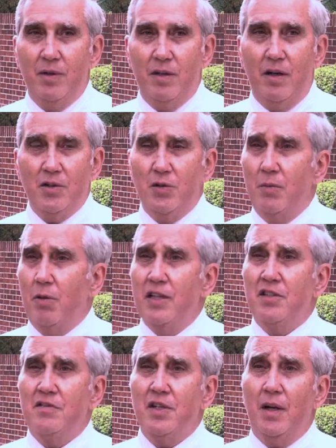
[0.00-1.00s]
but also a
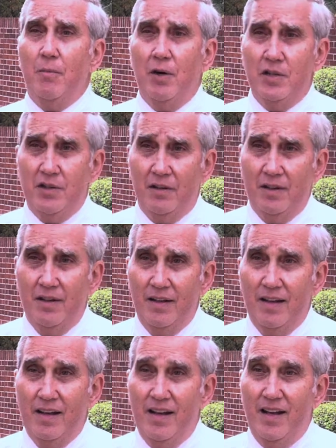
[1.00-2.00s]
place of celebration.
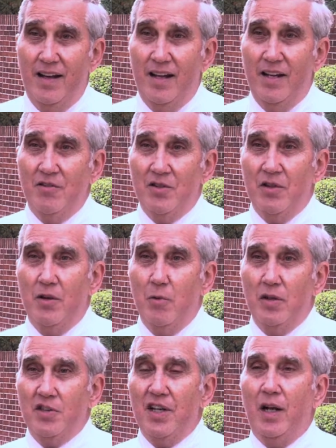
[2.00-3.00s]
And so
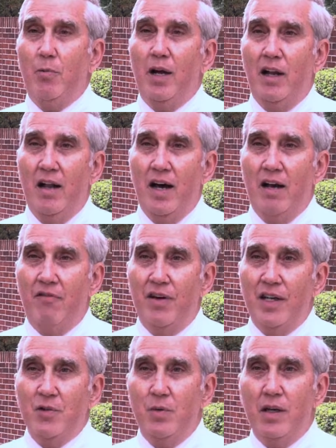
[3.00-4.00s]
we'll celebrate life
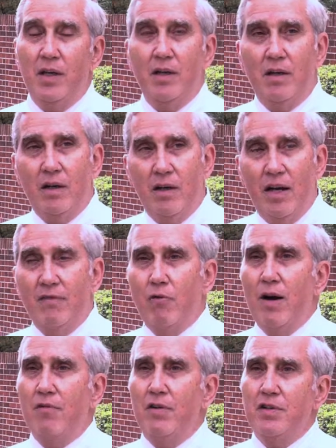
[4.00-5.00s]
as we have
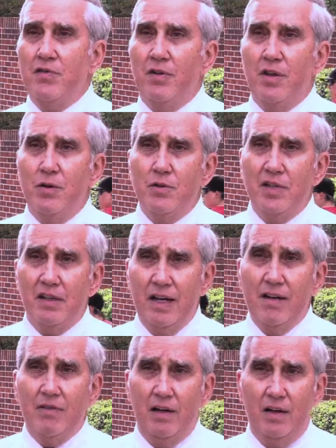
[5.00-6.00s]
reverence for those that
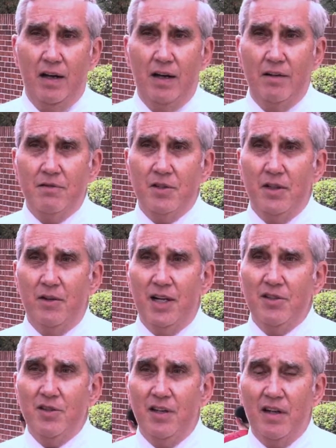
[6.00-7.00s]
gave their lives. So
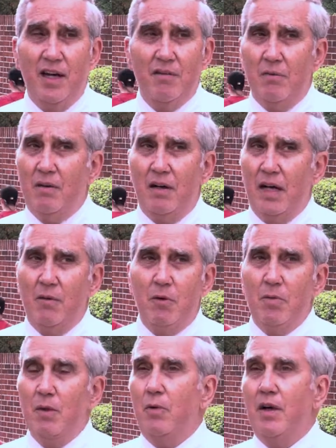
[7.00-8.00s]
I said I
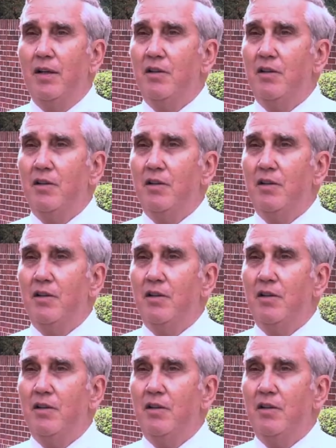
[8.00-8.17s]
would be one